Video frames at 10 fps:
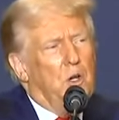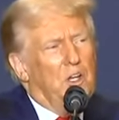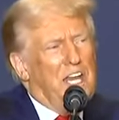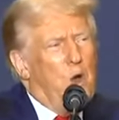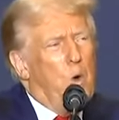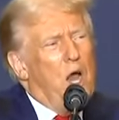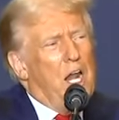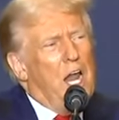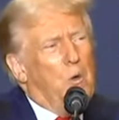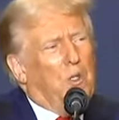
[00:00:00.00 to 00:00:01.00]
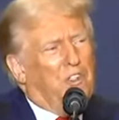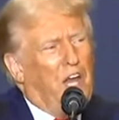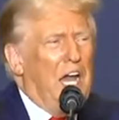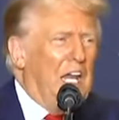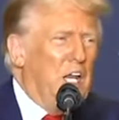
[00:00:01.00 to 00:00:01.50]
On day one, I will
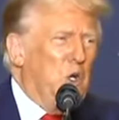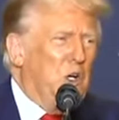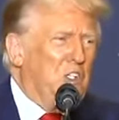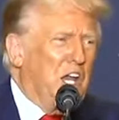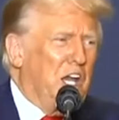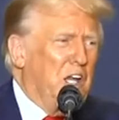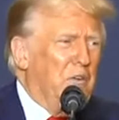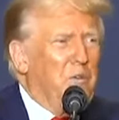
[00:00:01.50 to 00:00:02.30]
sign a new executive